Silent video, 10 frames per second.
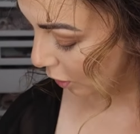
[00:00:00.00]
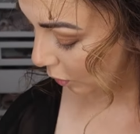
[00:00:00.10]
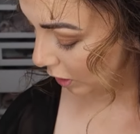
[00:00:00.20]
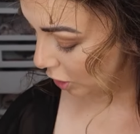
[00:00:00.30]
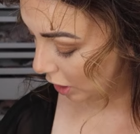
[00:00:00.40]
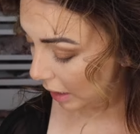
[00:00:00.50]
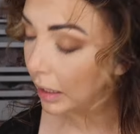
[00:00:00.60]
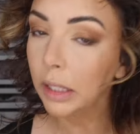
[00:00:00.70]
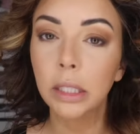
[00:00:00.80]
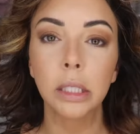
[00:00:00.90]
which kind
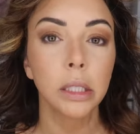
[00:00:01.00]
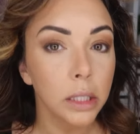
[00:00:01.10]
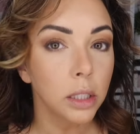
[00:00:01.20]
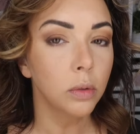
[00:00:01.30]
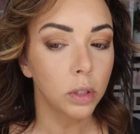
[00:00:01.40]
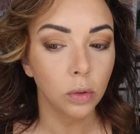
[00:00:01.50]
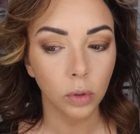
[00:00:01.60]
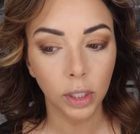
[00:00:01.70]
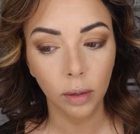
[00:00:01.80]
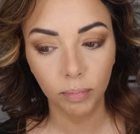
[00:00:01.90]
of gets a little
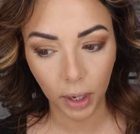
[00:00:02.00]
annoying,